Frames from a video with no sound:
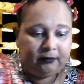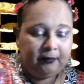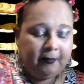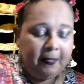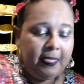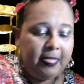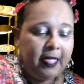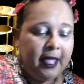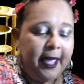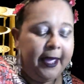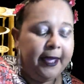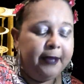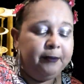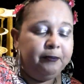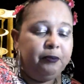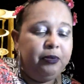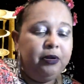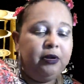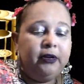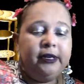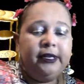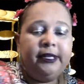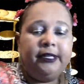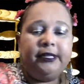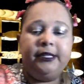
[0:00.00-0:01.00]
And
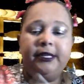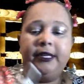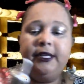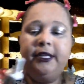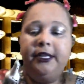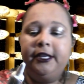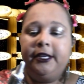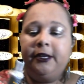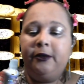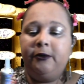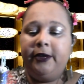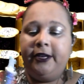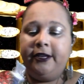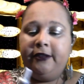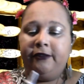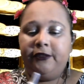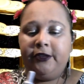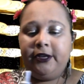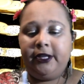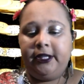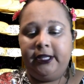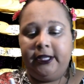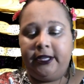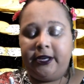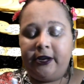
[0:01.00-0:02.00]
get ready for
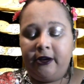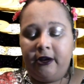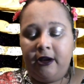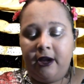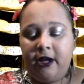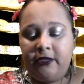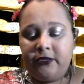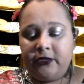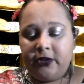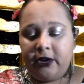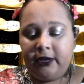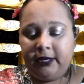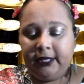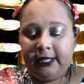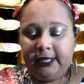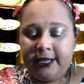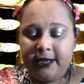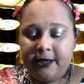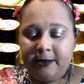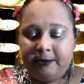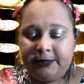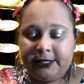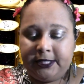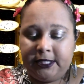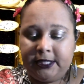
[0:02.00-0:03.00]
glitter on our
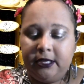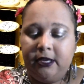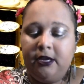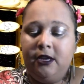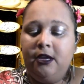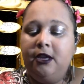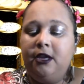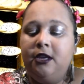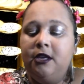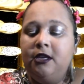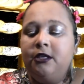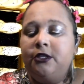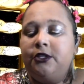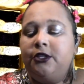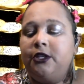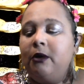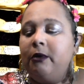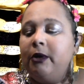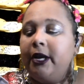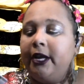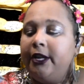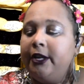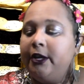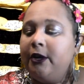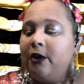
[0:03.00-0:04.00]
lips. So we're
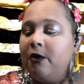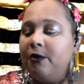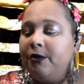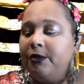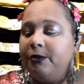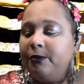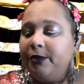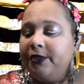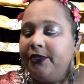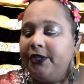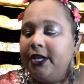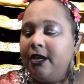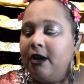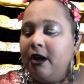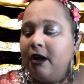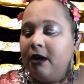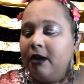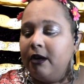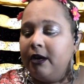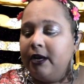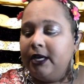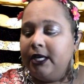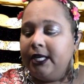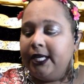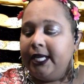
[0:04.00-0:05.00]
going to go in with the
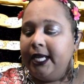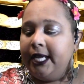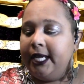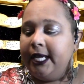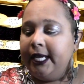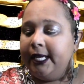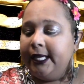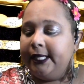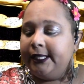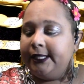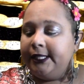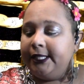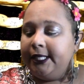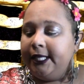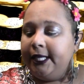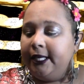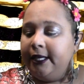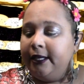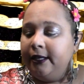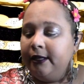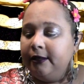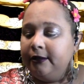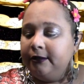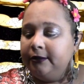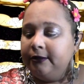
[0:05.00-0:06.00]
Hard
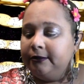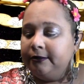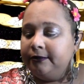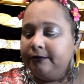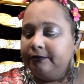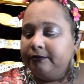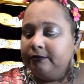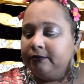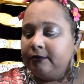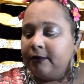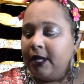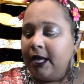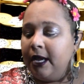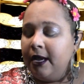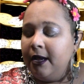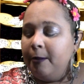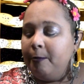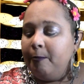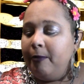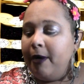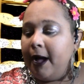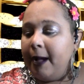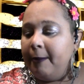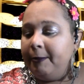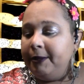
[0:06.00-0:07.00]
Candy
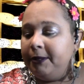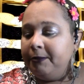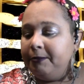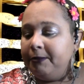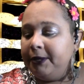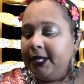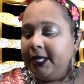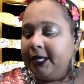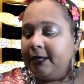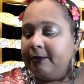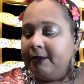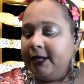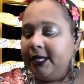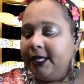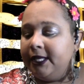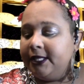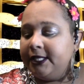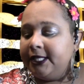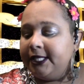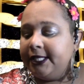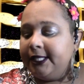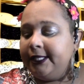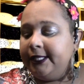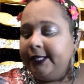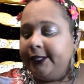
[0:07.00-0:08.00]
Poppin'
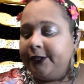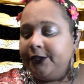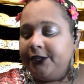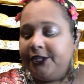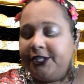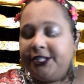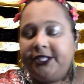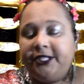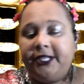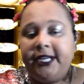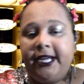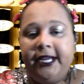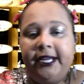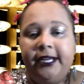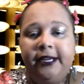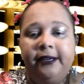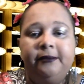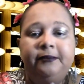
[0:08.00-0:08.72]
Pigments Glitter Stay.